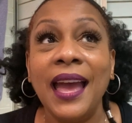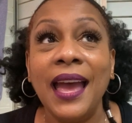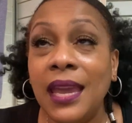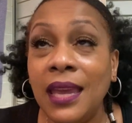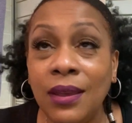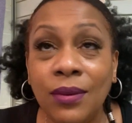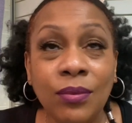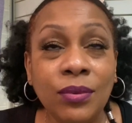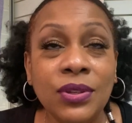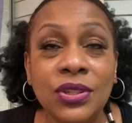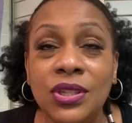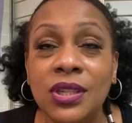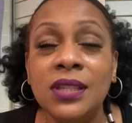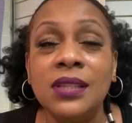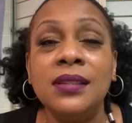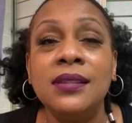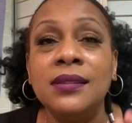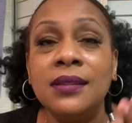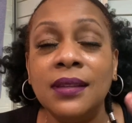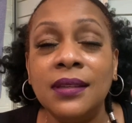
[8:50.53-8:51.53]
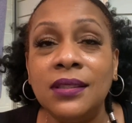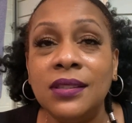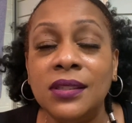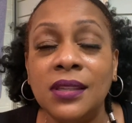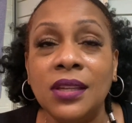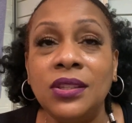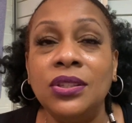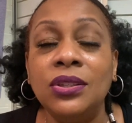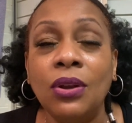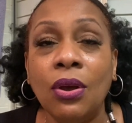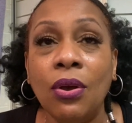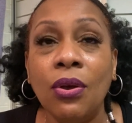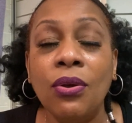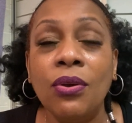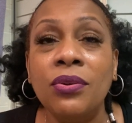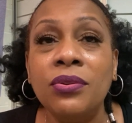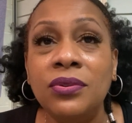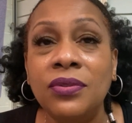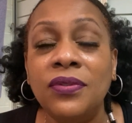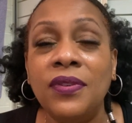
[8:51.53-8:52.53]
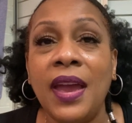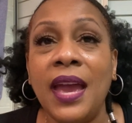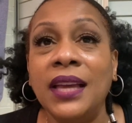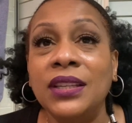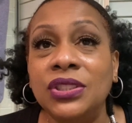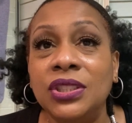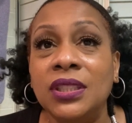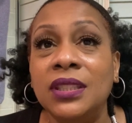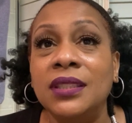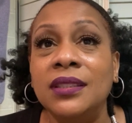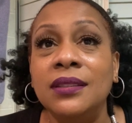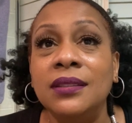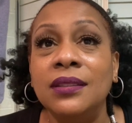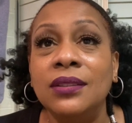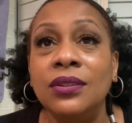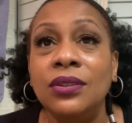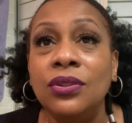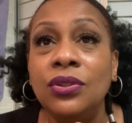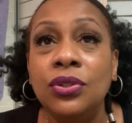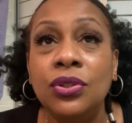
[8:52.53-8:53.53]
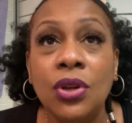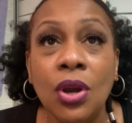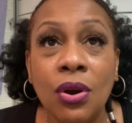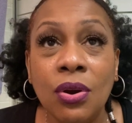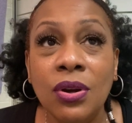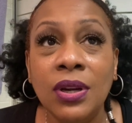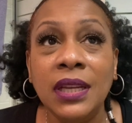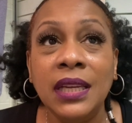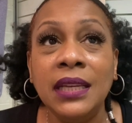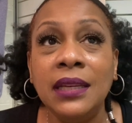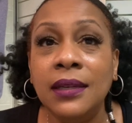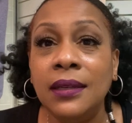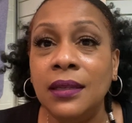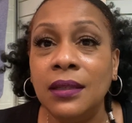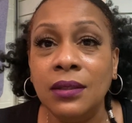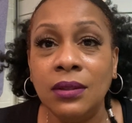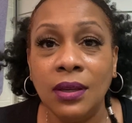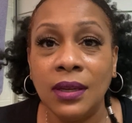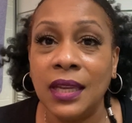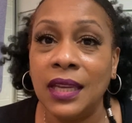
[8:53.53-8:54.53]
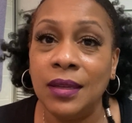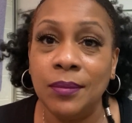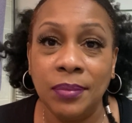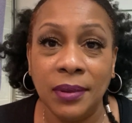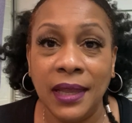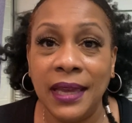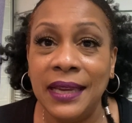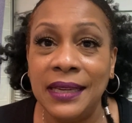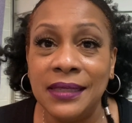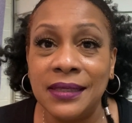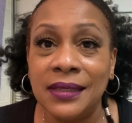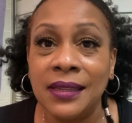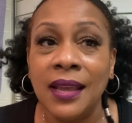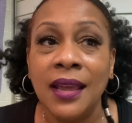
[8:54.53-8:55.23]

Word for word: it was just, it's such an old fashioned, dirty looking place.